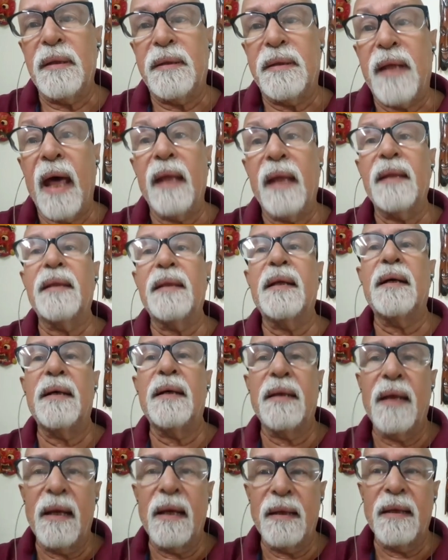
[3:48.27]
then the
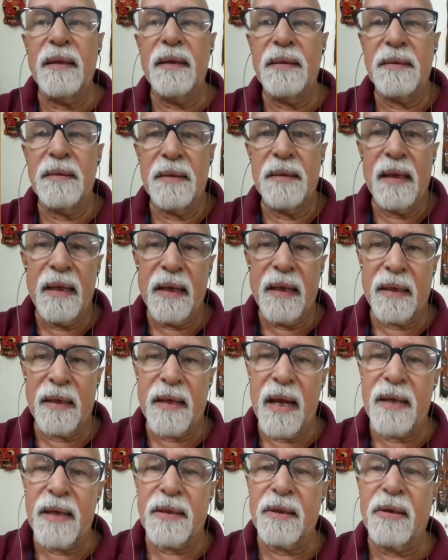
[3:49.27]
legal
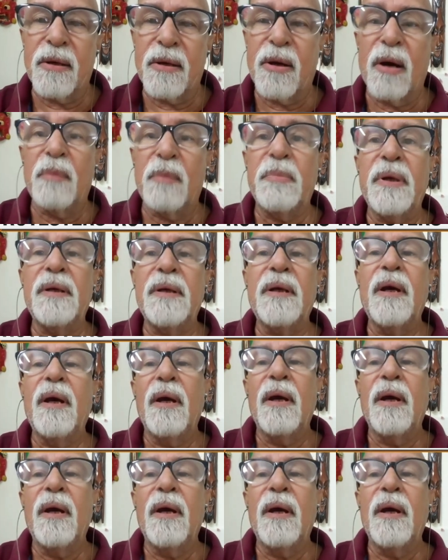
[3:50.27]
caretaker government